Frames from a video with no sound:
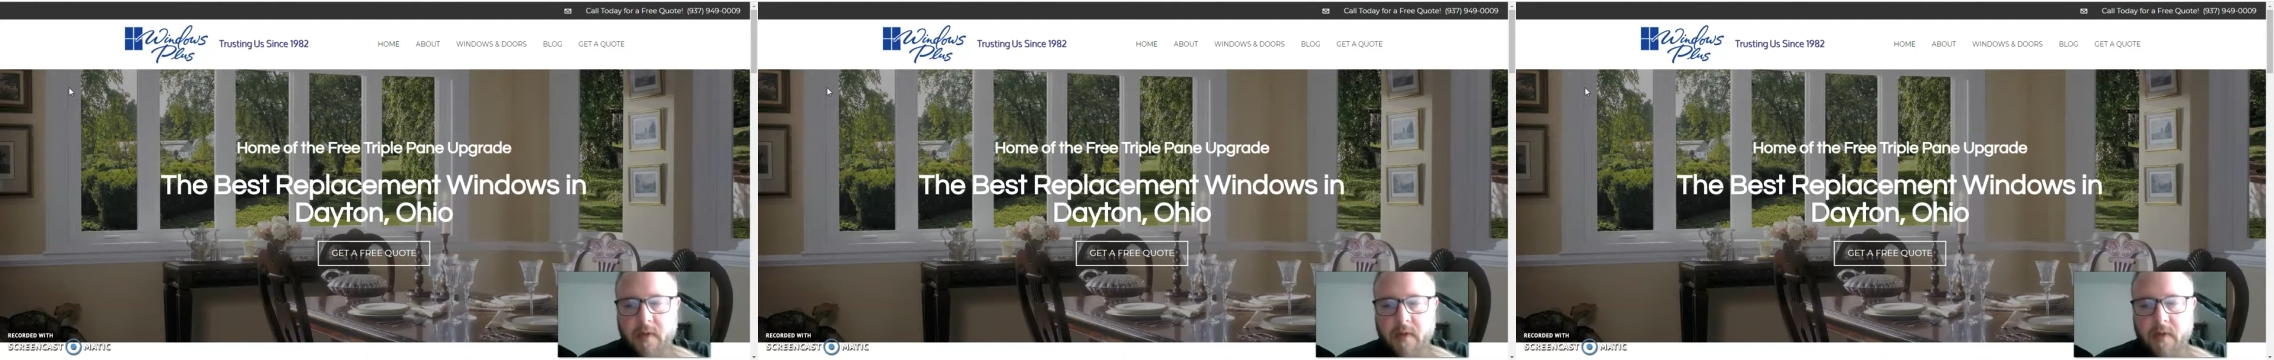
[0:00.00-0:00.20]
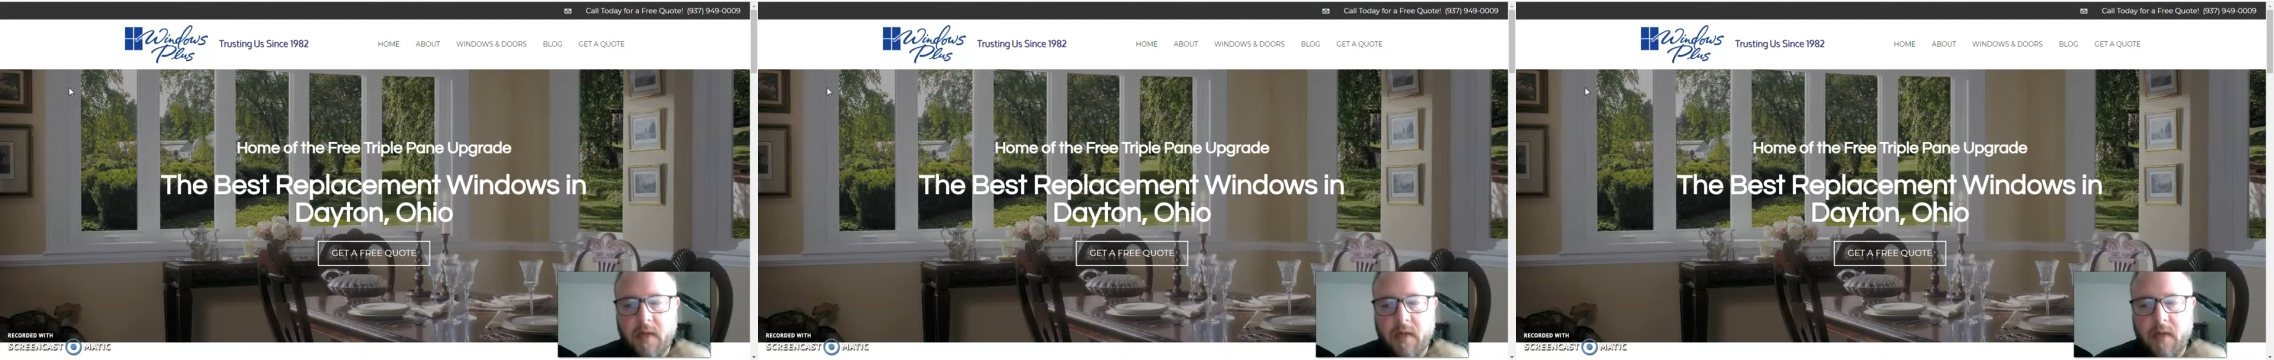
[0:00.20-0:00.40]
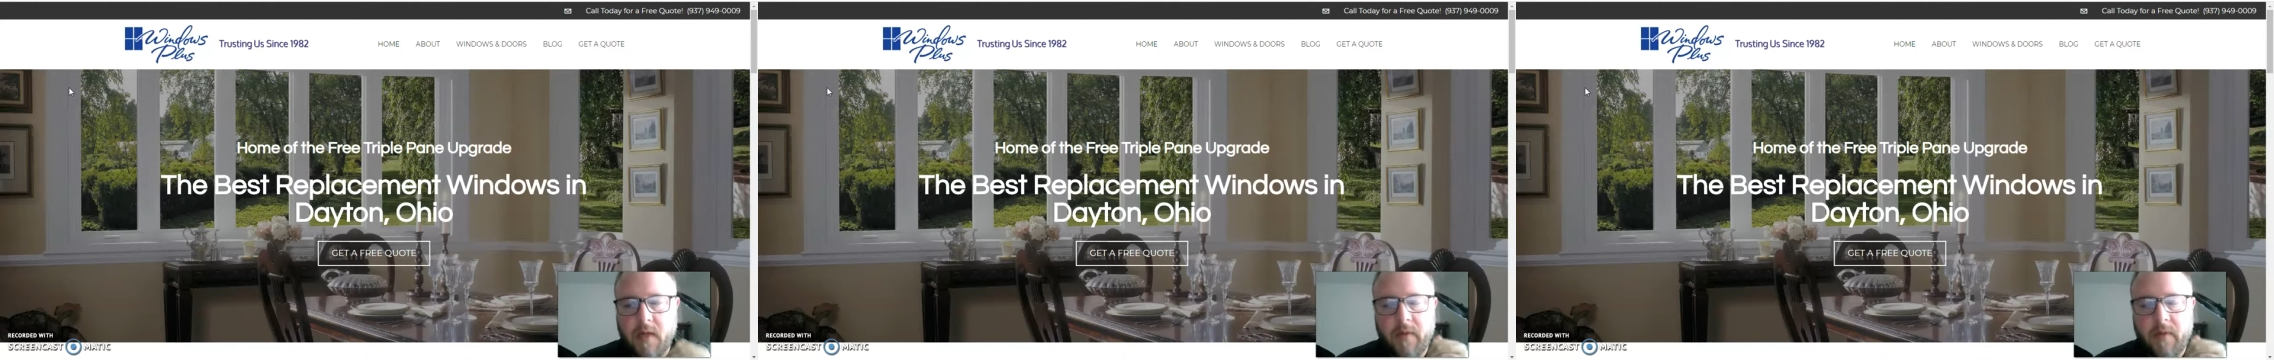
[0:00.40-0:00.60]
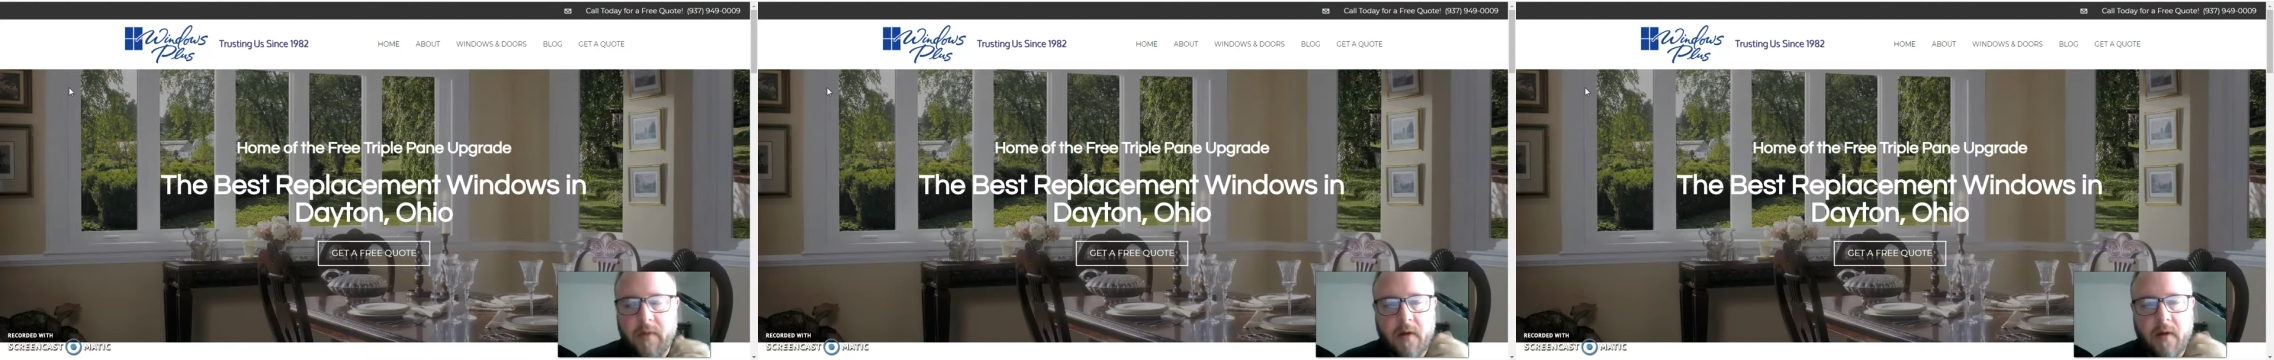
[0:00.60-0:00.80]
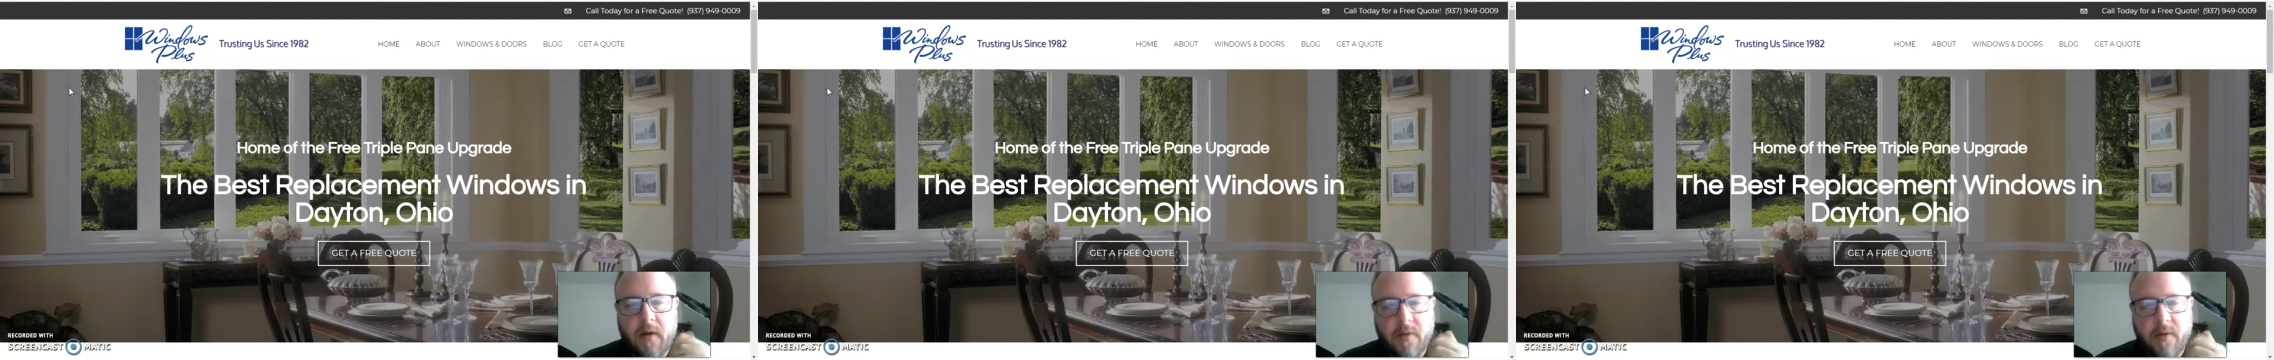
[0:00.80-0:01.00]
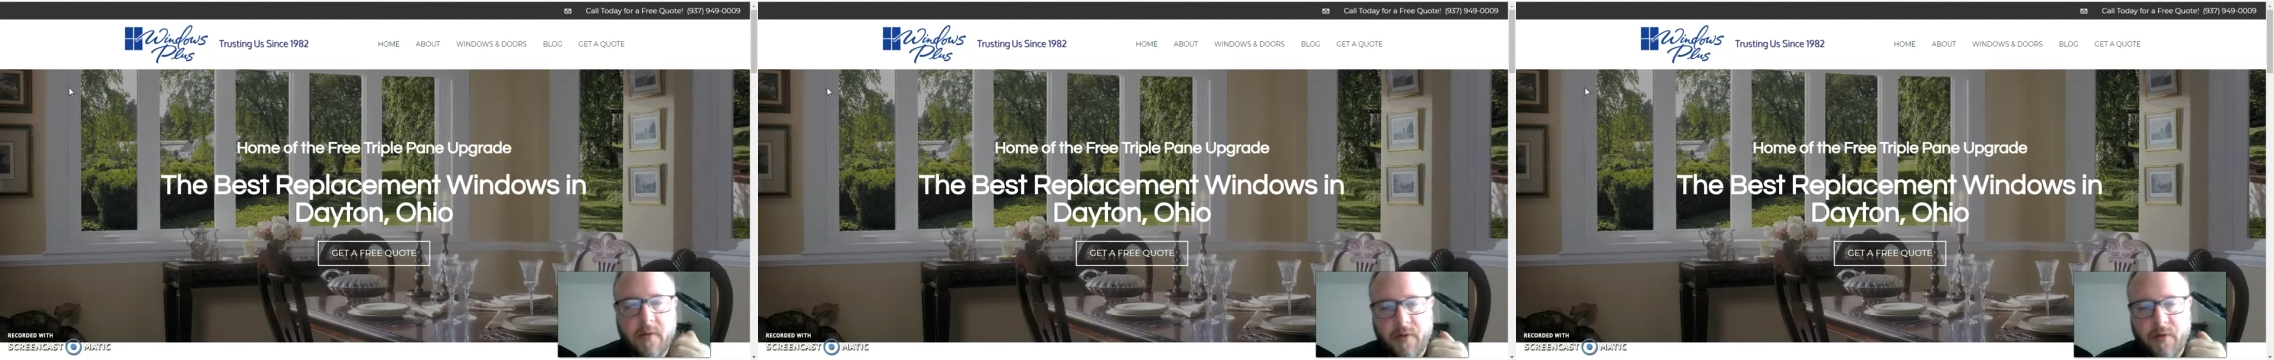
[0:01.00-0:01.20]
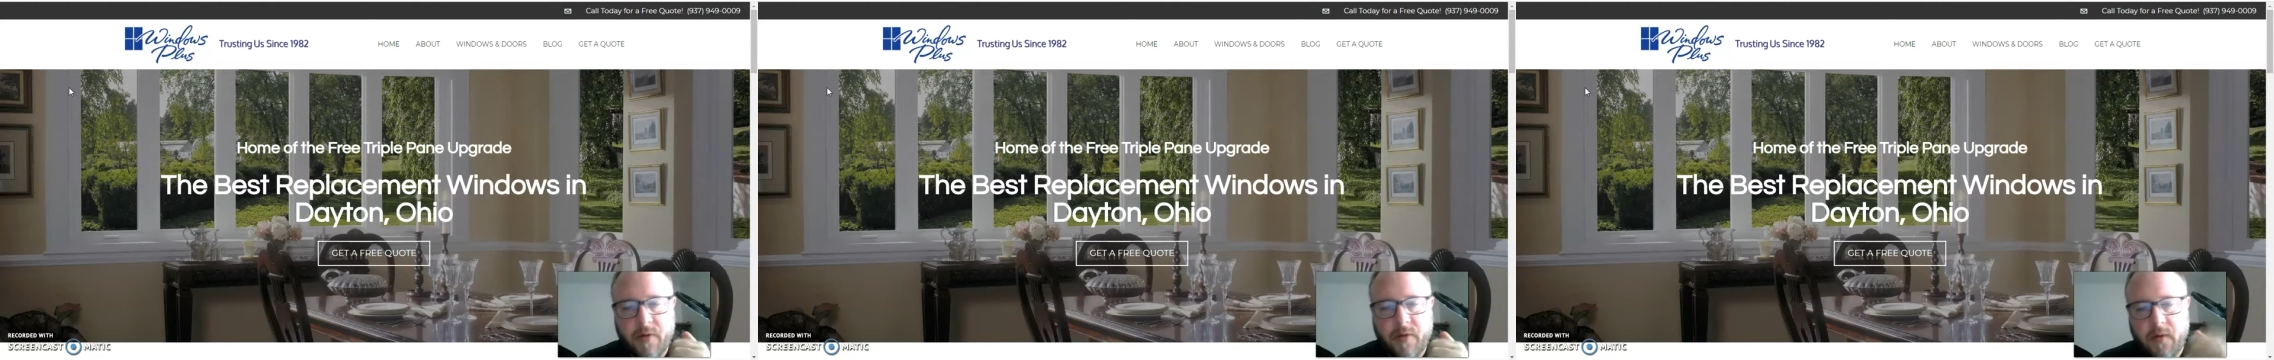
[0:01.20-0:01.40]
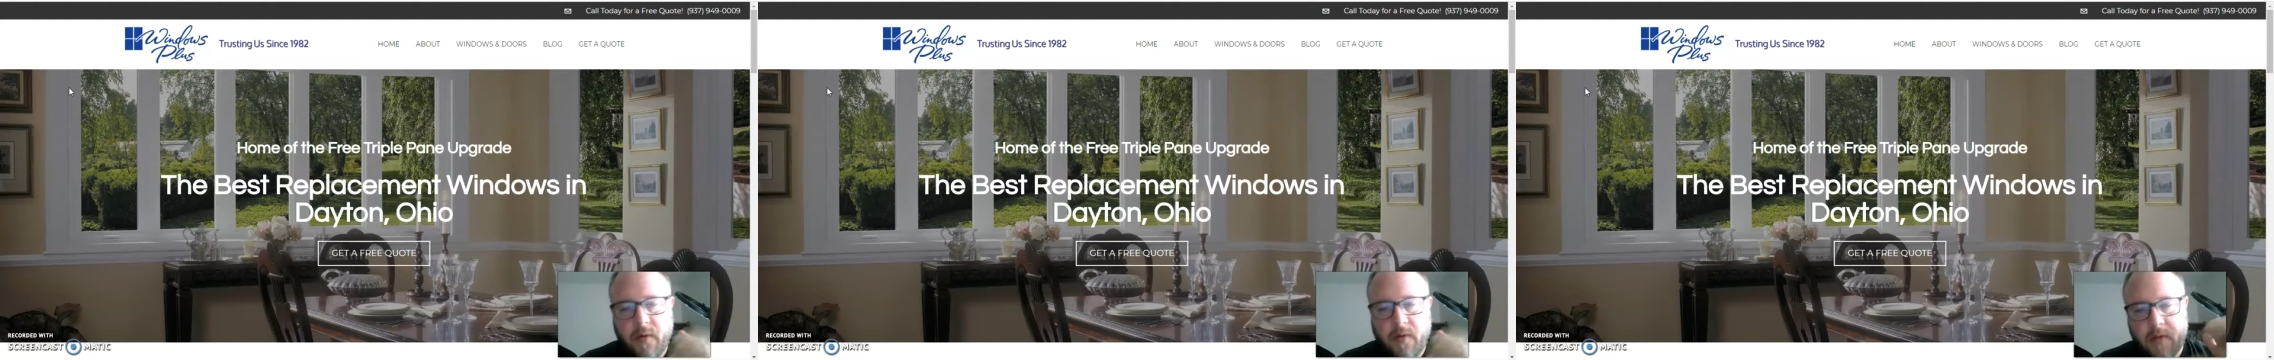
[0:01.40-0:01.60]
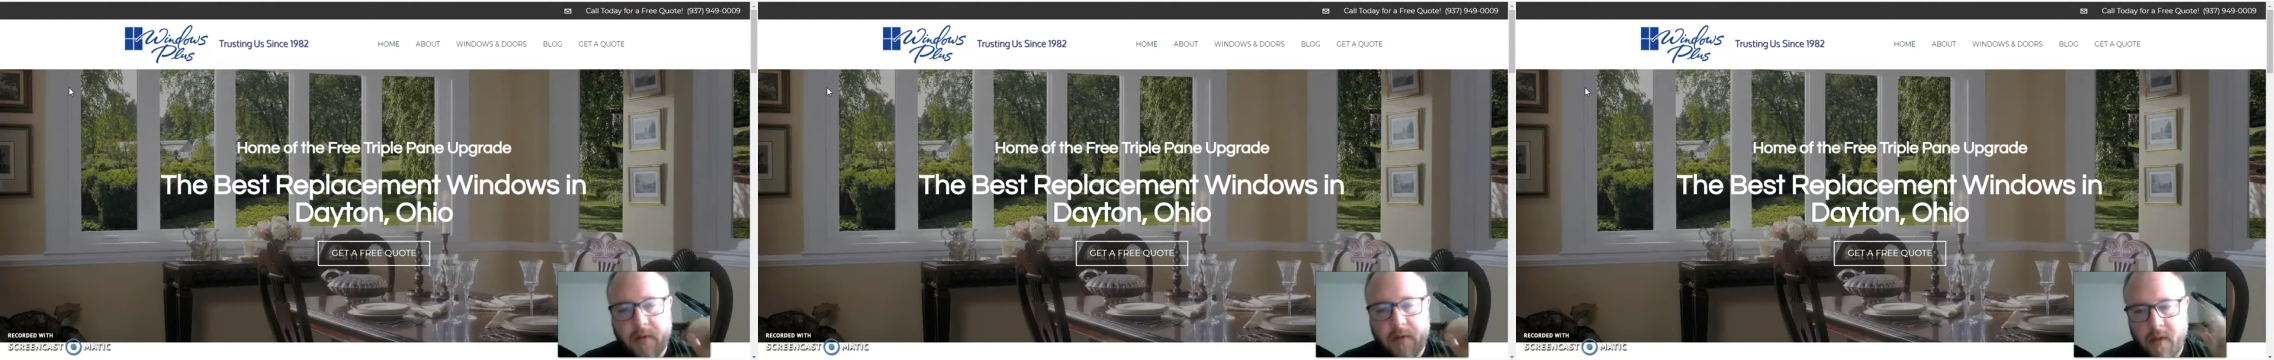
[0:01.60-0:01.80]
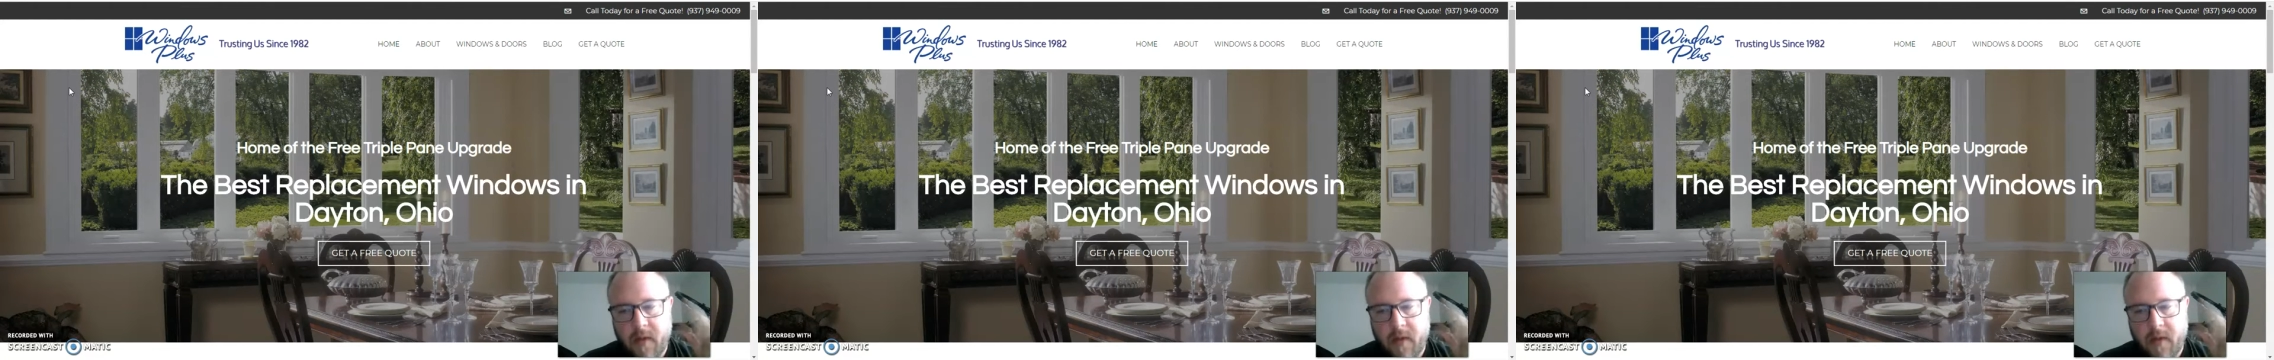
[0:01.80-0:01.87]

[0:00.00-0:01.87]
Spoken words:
the top there in search results.